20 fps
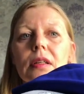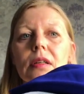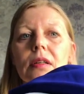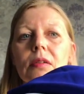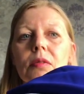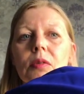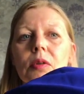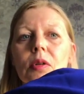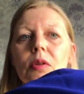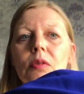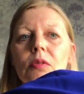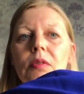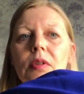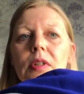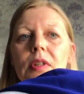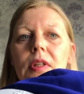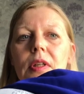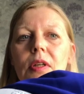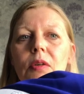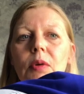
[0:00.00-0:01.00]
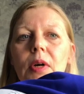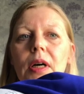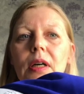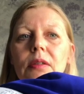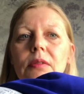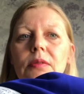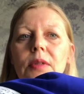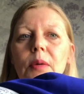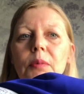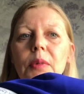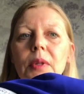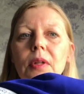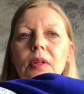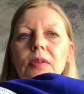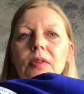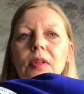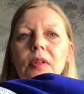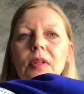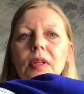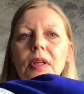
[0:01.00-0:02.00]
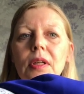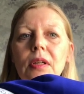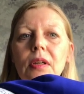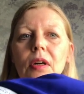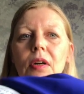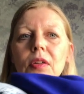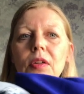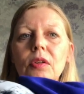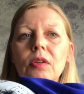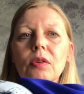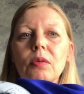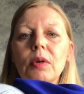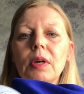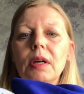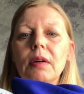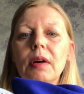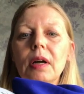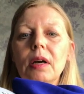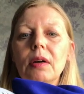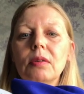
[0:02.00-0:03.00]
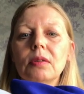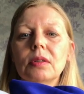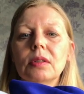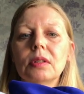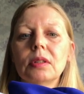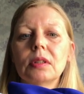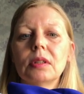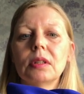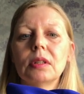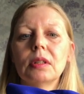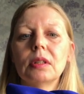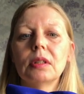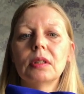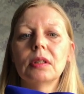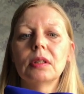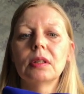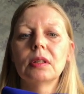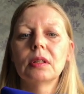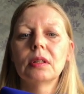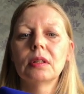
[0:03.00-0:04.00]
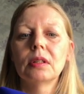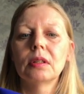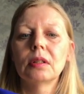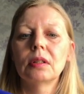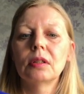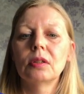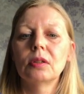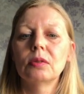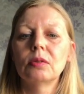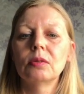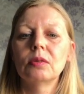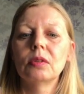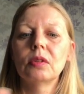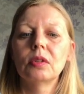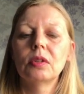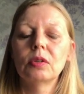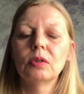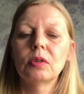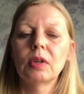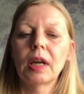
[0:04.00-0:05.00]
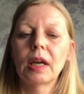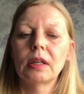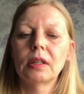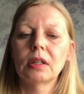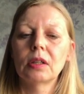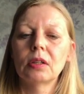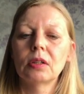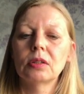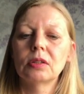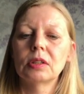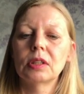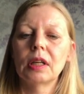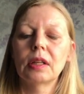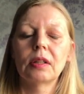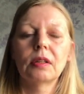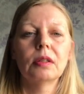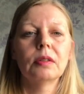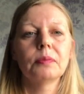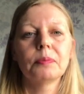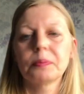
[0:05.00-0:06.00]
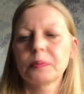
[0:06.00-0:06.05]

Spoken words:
it would look really quite fabulous, I think, or the other way around. They do kind of go together,